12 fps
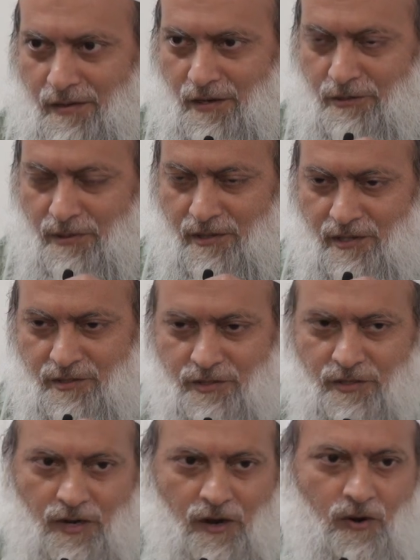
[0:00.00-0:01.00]
Allah subhanahu wa ta'ala
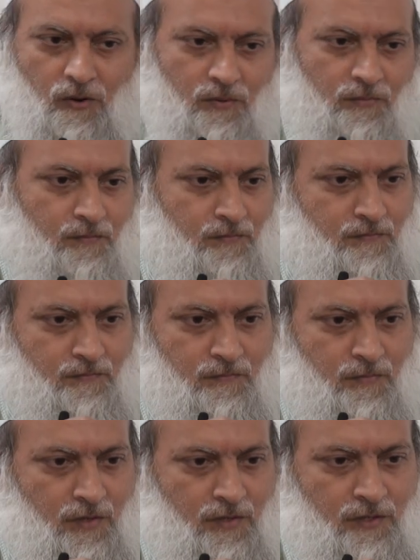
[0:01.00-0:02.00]
says, no.
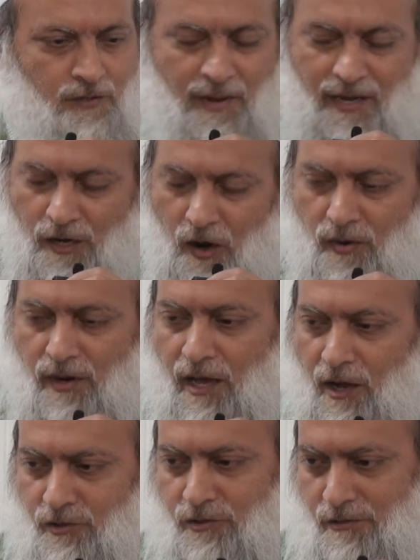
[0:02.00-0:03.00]
It says, by no one
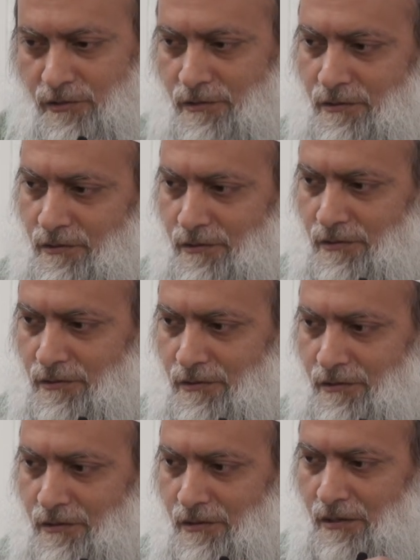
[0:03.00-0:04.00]
else
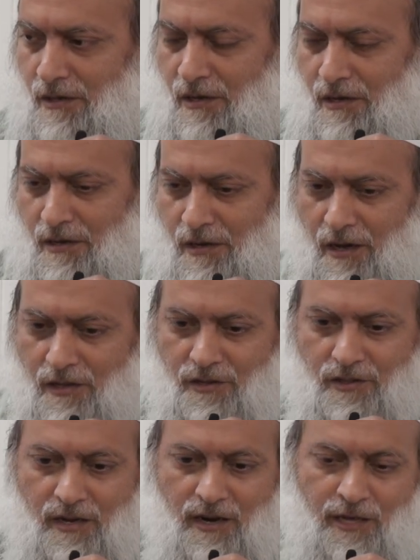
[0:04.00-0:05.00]

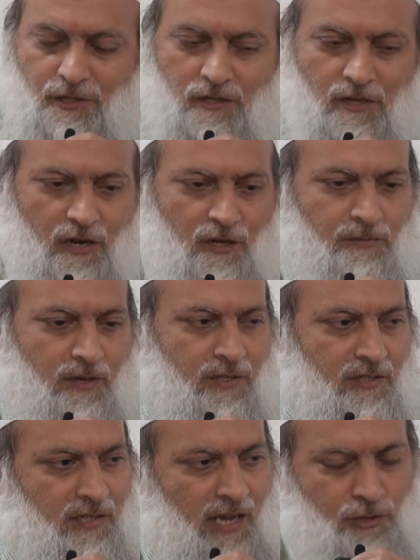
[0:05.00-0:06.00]
other than Allah subhanahu wa
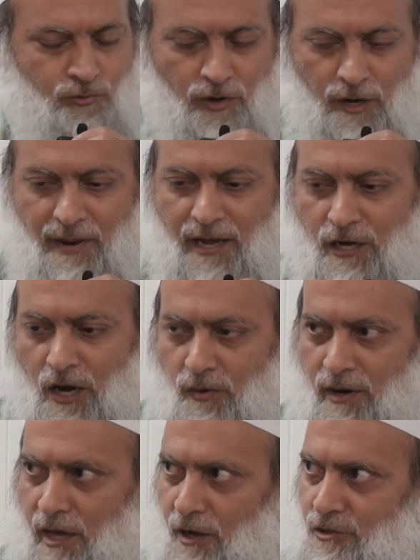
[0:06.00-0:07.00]
ta'ala says, I swear by no
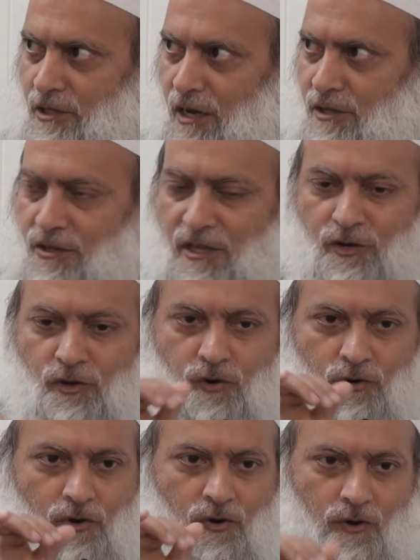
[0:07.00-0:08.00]
one else other than
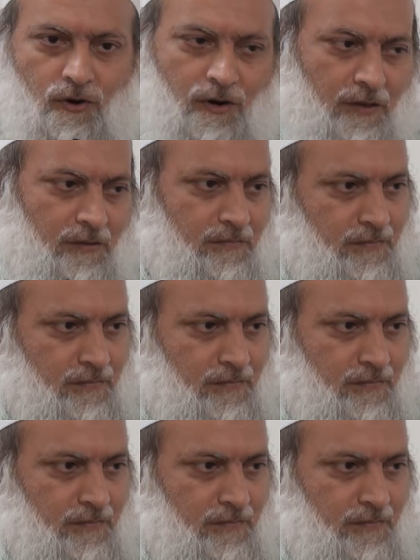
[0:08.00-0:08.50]
your Lord.